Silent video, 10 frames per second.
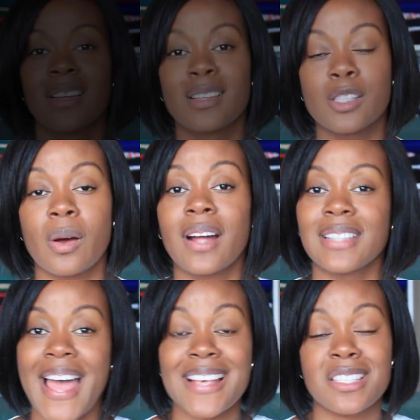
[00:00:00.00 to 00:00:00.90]
So our
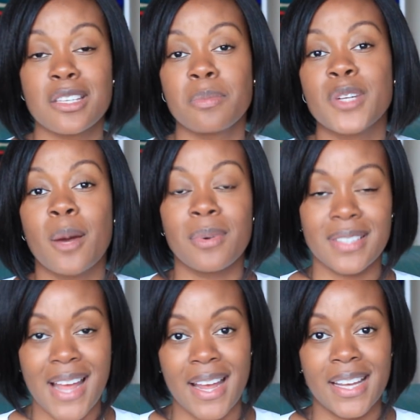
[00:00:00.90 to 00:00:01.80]
last tip, number
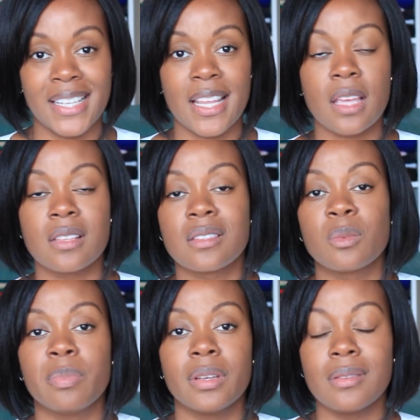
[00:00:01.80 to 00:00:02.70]
nine, is
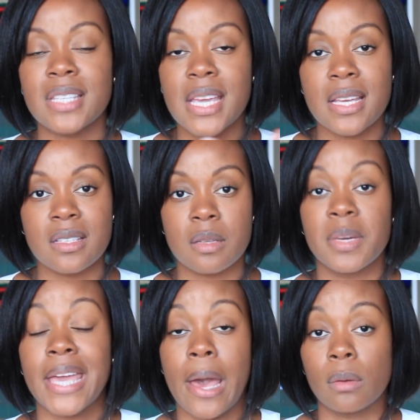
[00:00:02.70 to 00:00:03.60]
to build in some
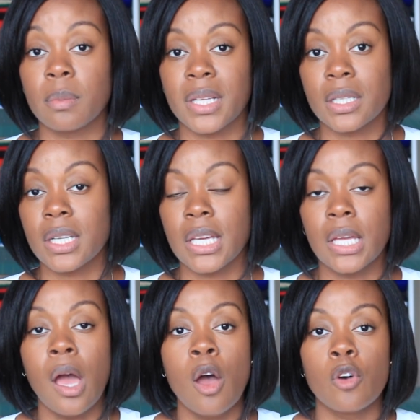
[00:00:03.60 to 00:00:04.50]

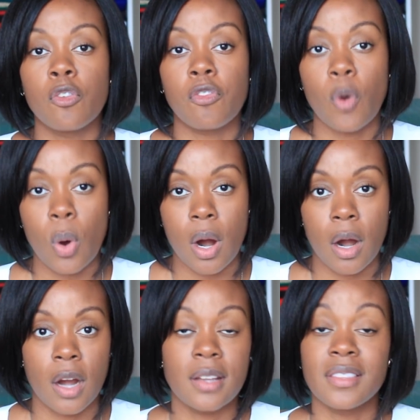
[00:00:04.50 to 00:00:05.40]
accountability
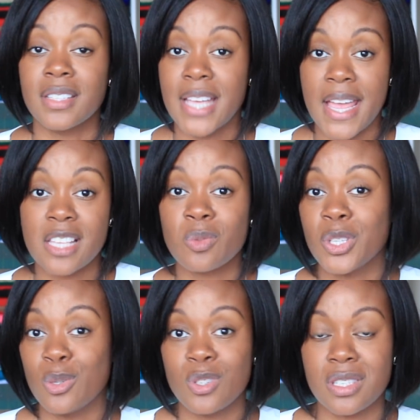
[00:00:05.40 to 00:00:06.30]
for the days
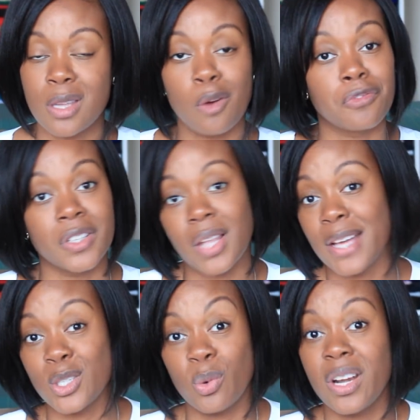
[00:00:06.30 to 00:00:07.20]
when you just don't feel
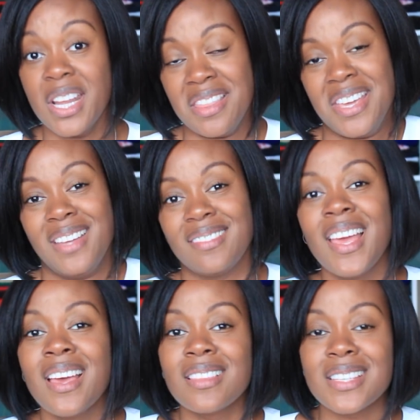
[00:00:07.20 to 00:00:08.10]
like doing anything.
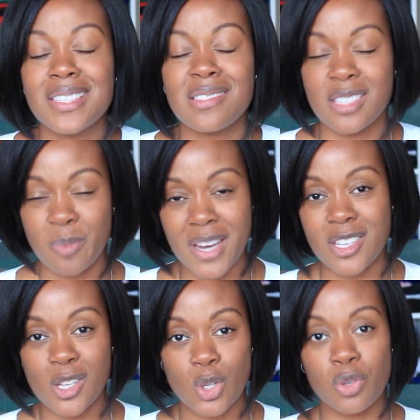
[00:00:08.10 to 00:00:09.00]
This is
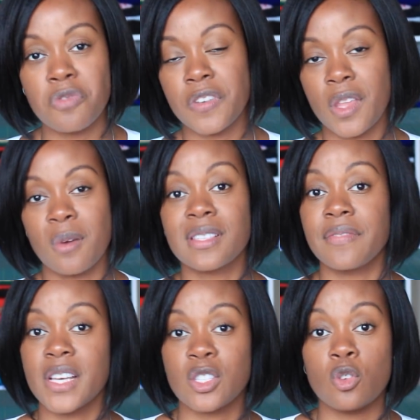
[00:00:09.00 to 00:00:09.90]
especially true for those
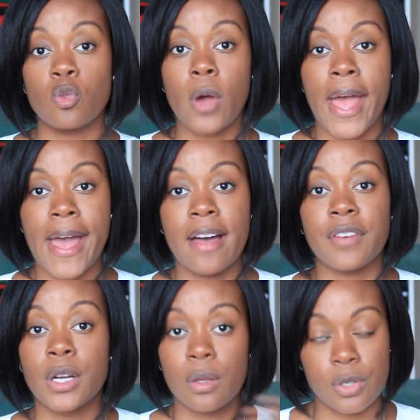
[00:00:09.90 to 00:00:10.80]
of us who
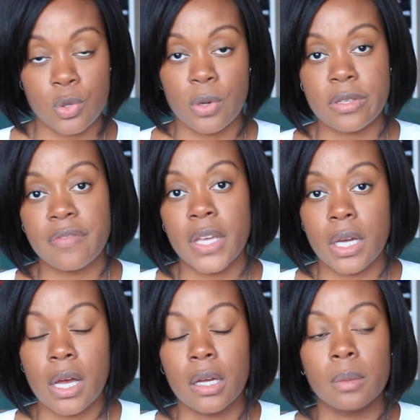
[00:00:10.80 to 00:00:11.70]
have another source of
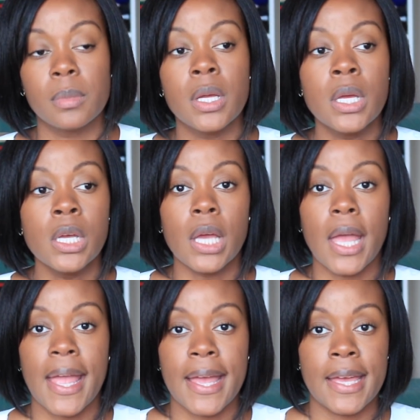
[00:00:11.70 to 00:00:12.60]
income
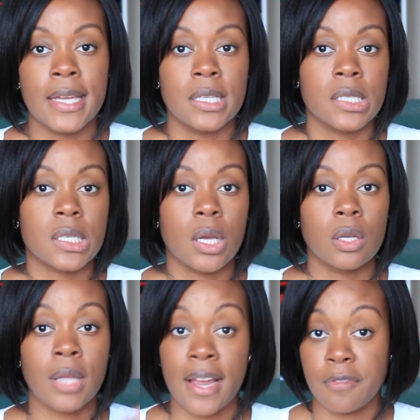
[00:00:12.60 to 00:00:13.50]
and
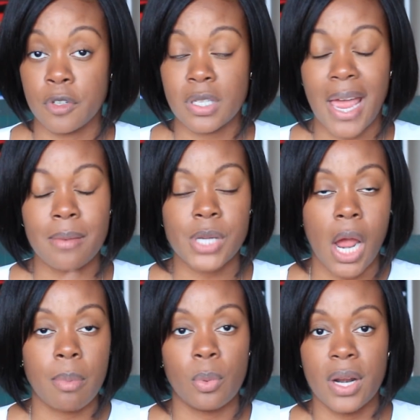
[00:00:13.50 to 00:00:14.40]
like a full-time
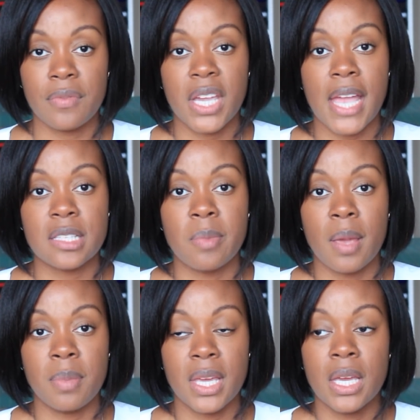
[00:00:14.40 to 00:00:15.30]
job or whatever the case
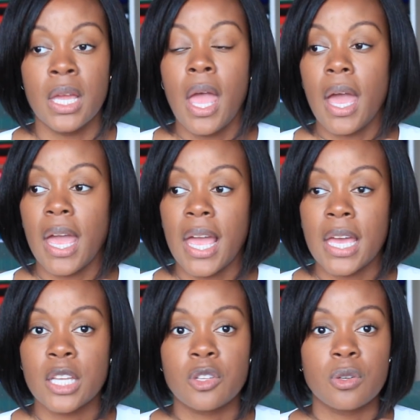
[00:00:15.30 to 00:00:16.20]
may be.
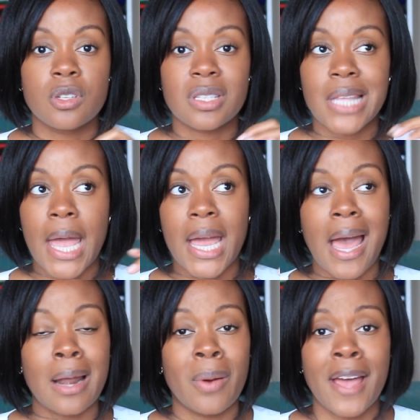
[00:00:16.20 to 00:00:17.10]
And you're just like,
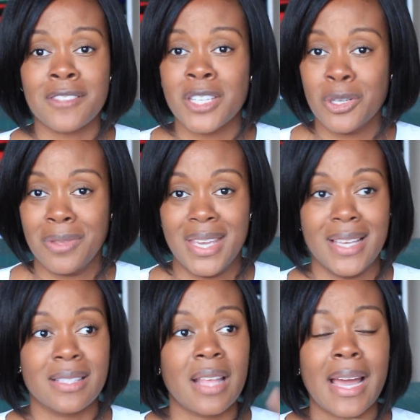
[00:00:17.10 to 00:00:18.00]
I don't have to do
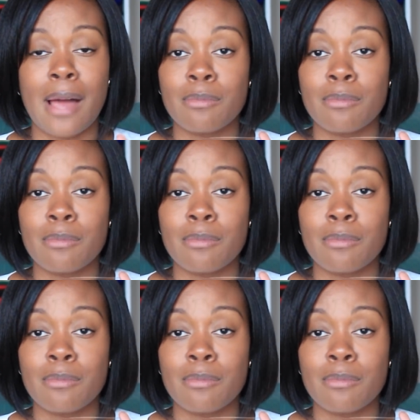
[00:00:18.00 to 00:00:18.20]
this. Like